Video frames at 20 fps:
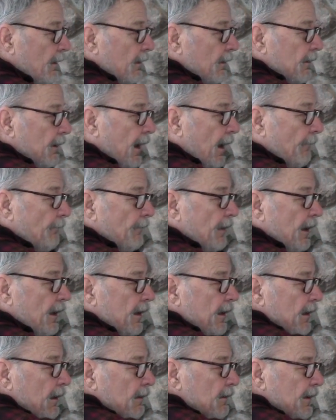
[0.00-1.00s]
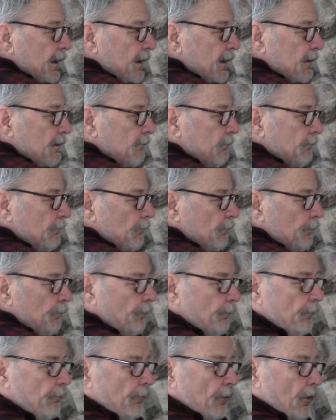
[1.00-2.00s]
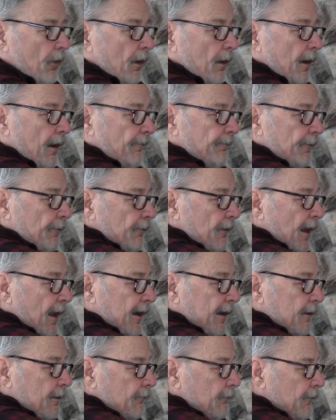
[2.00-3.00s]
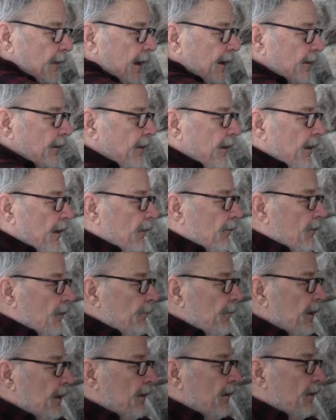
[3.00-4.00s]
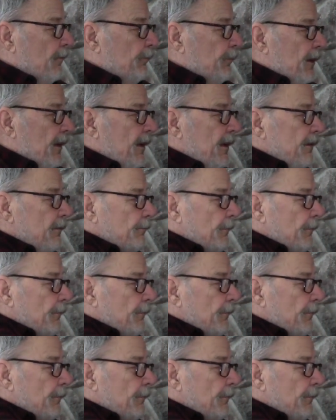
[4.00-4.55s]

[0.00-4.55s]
Not many. Like, more often, like, right there would be a good place.